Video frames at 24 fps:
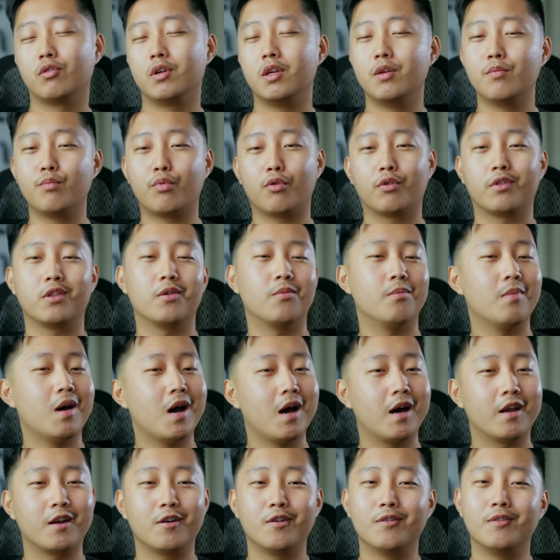import the
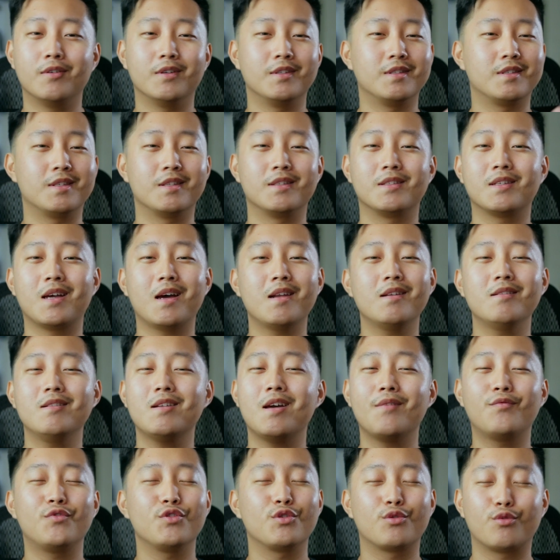model, and since I didn't
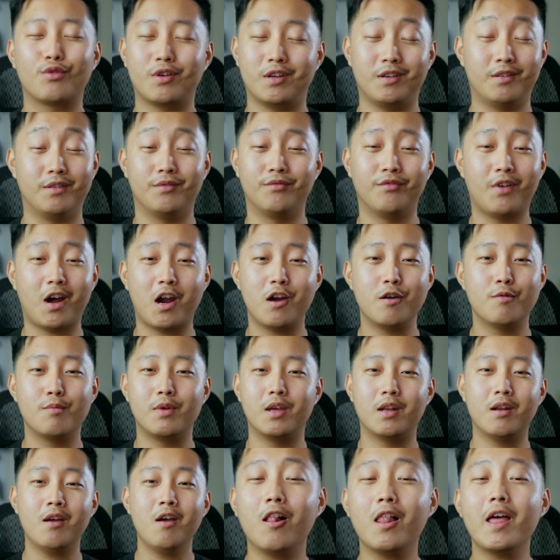have to create an
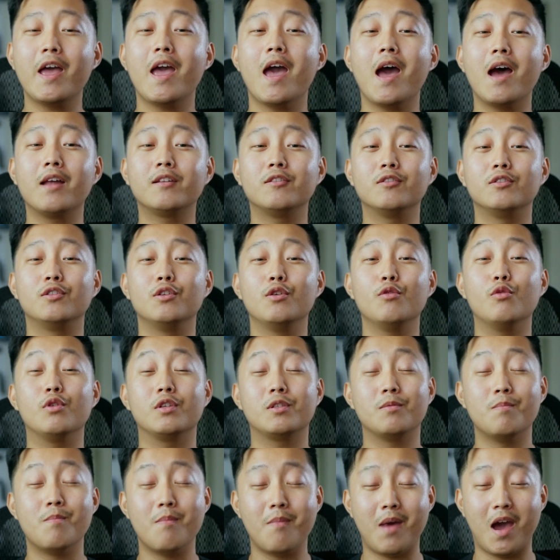environment, all I had to do
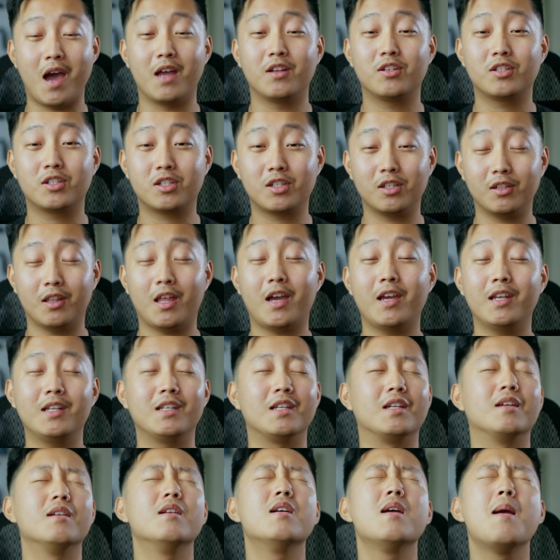was match the
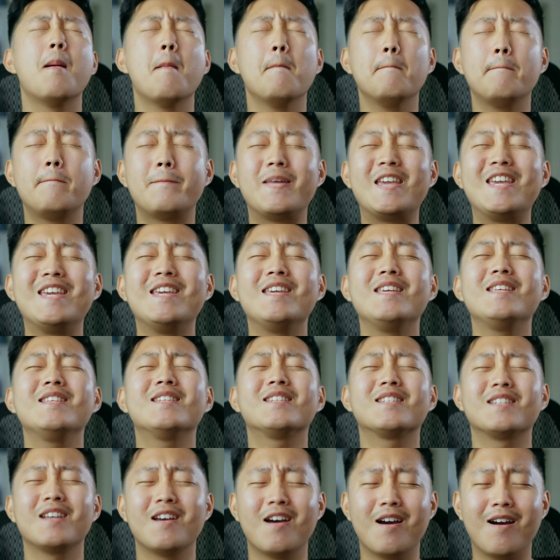lighting.
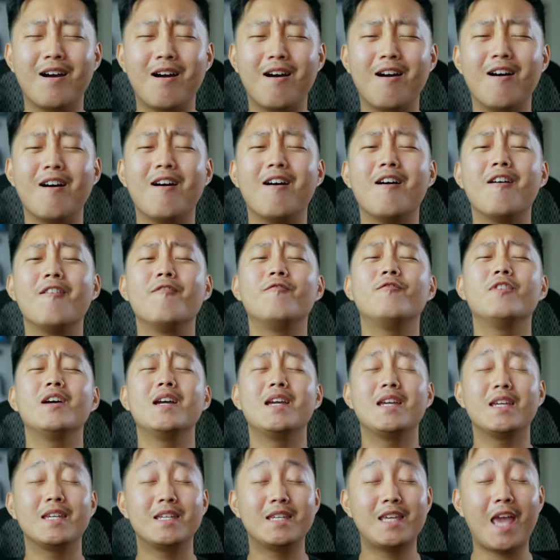Piece of
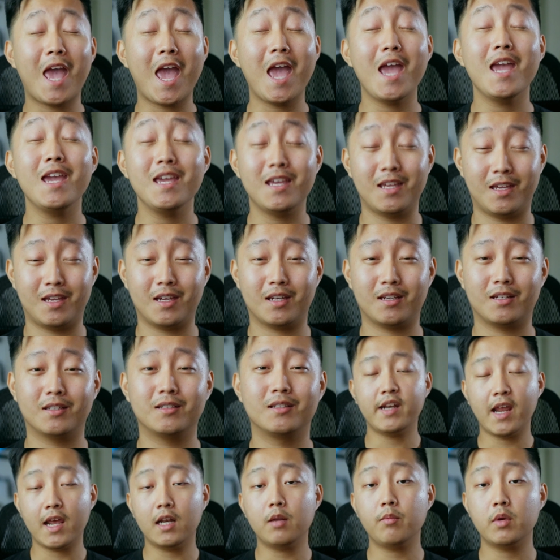cake. With
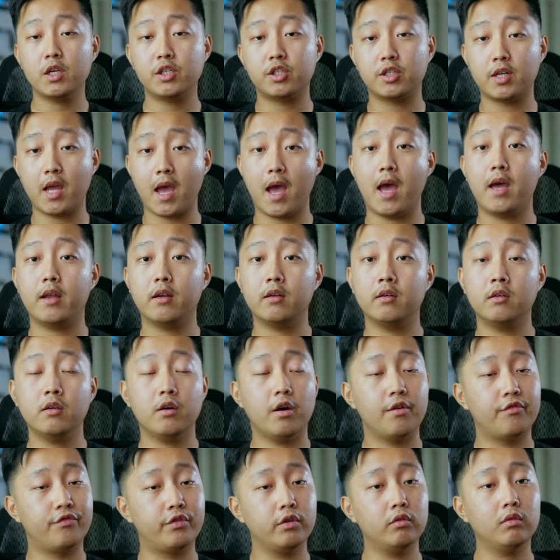an animation added,
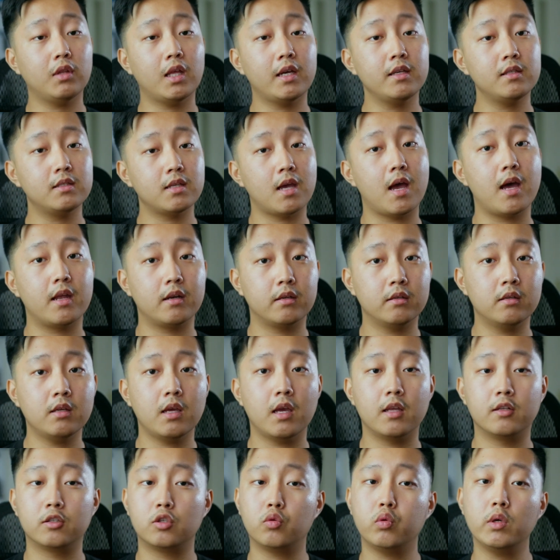a few lights added,
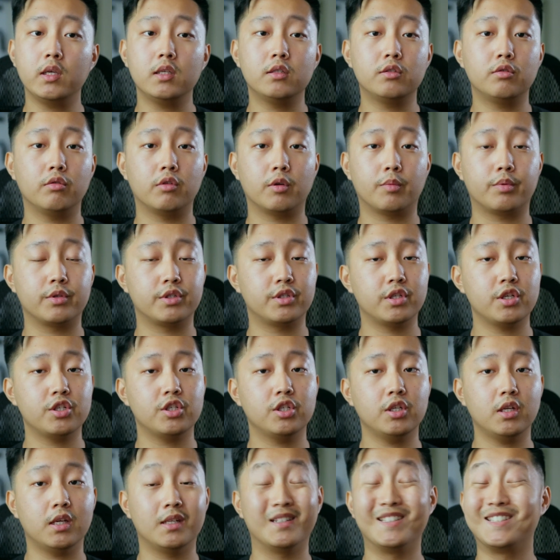and tweaks to their
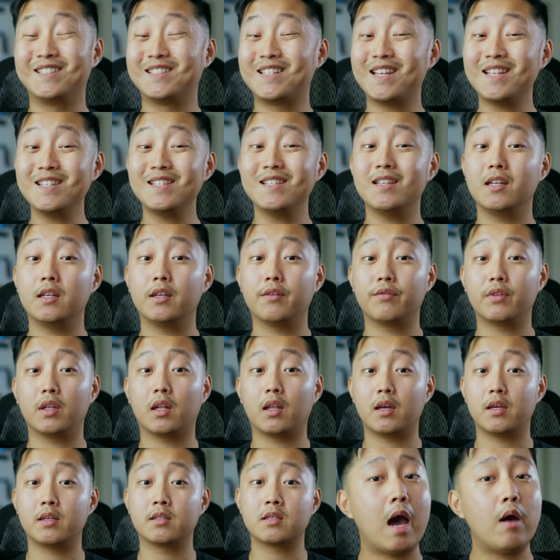position and intensity of the
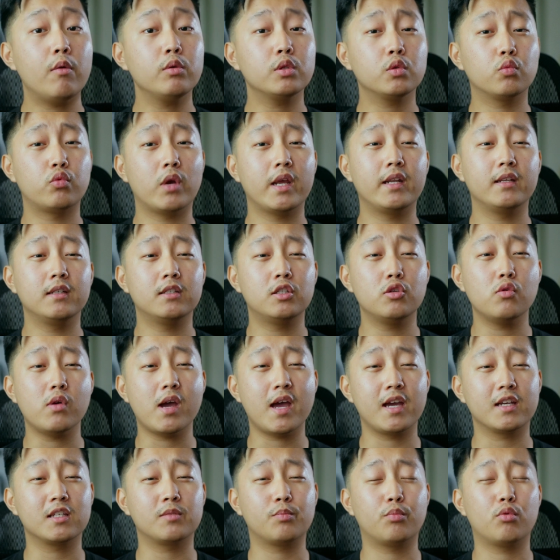lights, I was ready to
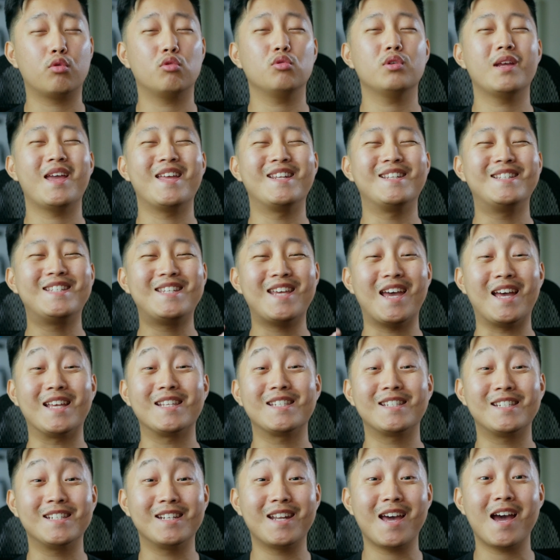export and
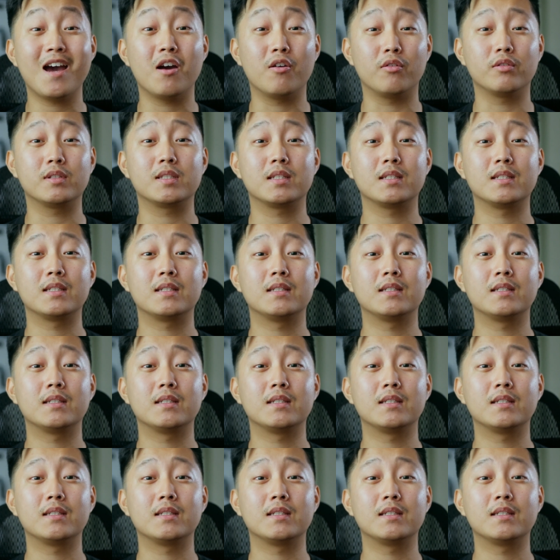test it out.